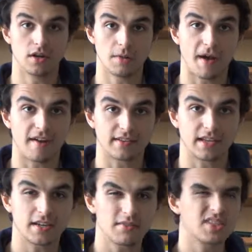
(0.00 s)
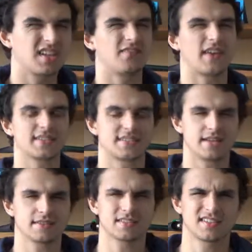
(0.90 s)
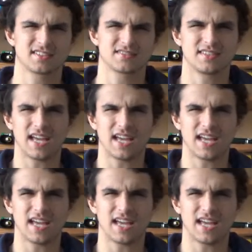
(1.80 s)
apparently, which kind of makes sense because